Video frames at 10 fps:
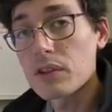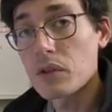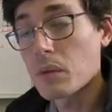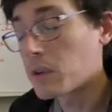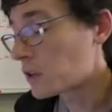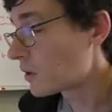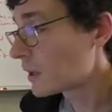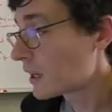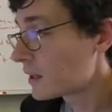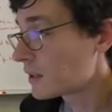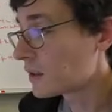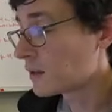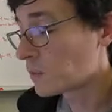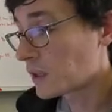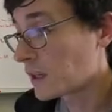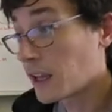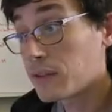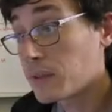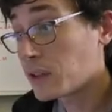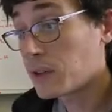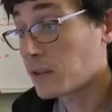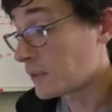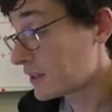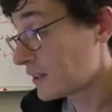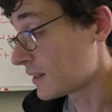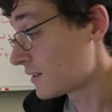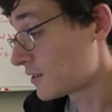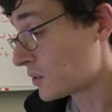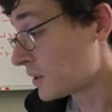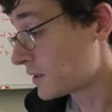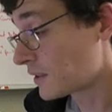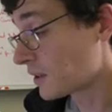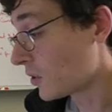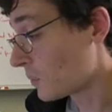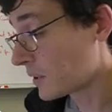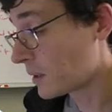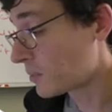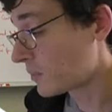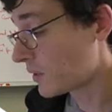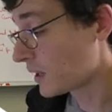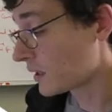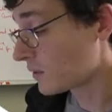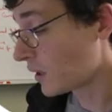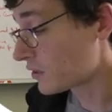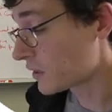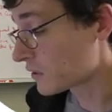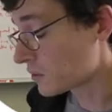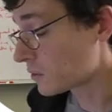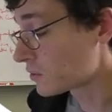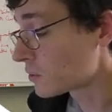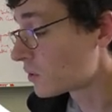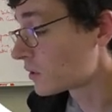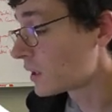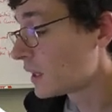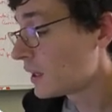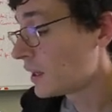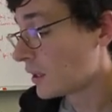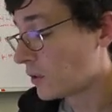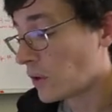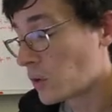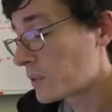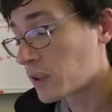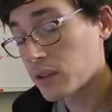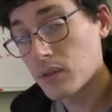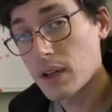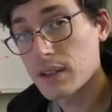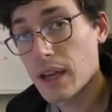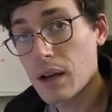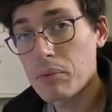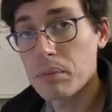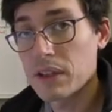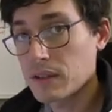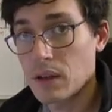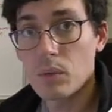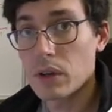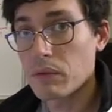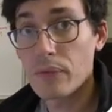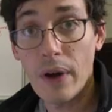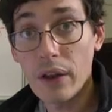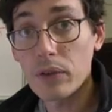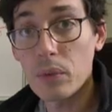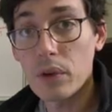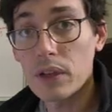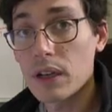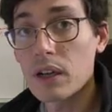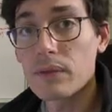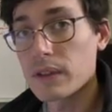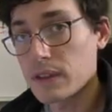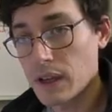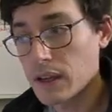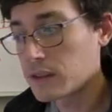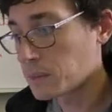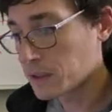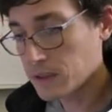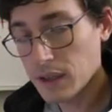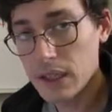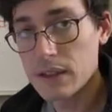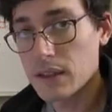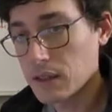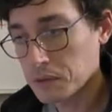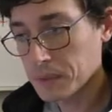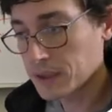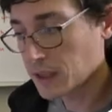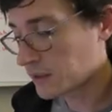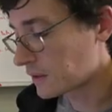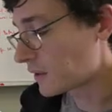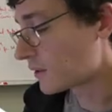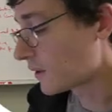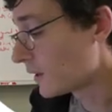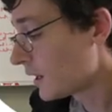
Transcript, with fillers: So I'm going to go ahead, and we're going to end the video here. That's it. Students, it'll open up. They launched the external tool. It'll open in the correct app based on whatever file you're working on. If it's Slides, it'll be in Slides, Docs, it'll be in Docs, et cetera.